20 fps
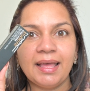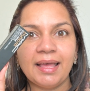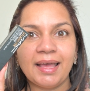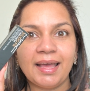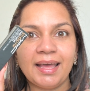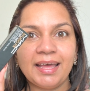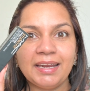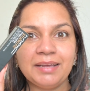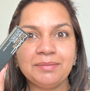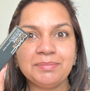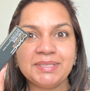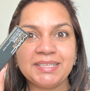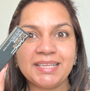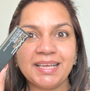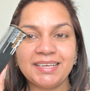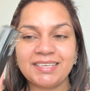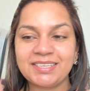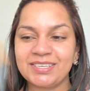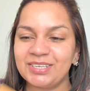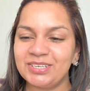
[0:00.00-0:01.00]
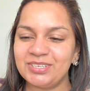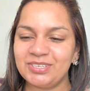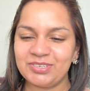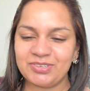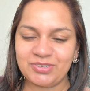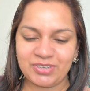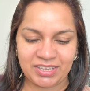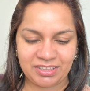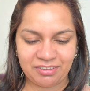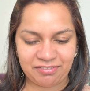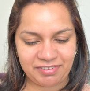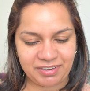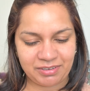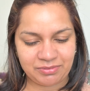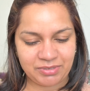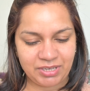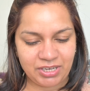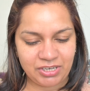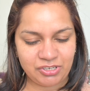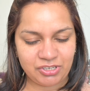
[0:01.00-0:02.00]
And I'm set to try the
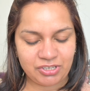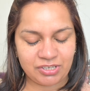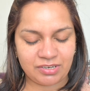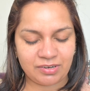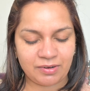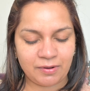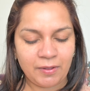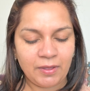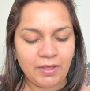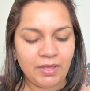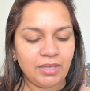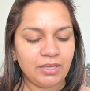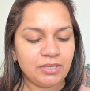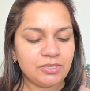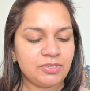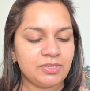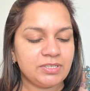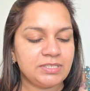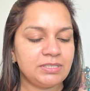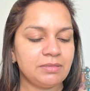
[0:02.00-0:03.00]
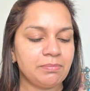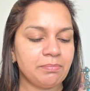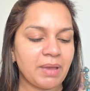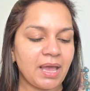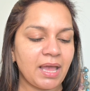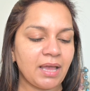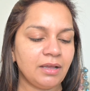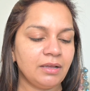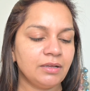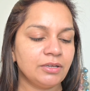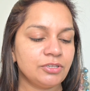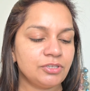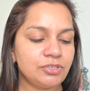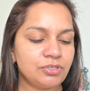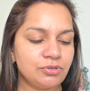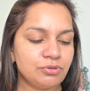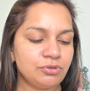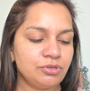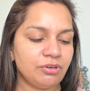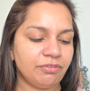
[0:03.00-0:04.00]
foundation. So it's the MAC
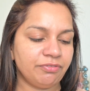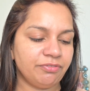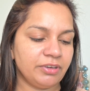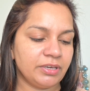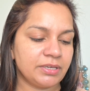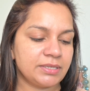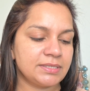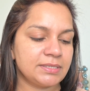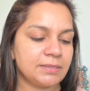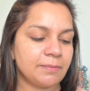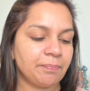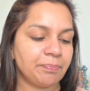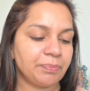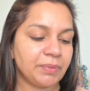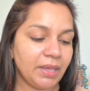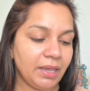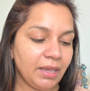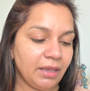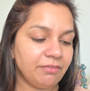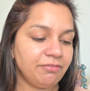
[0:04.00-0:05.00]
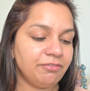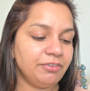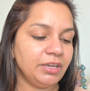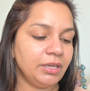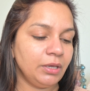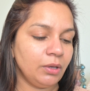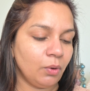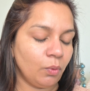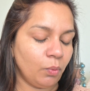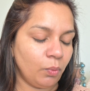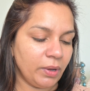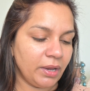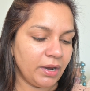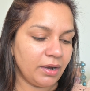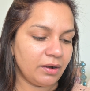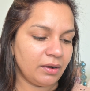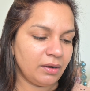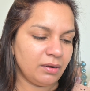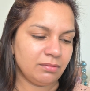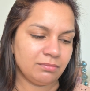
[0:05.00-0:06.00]
Studio Fix
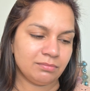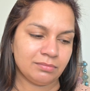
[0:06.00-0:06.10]
Everywhere.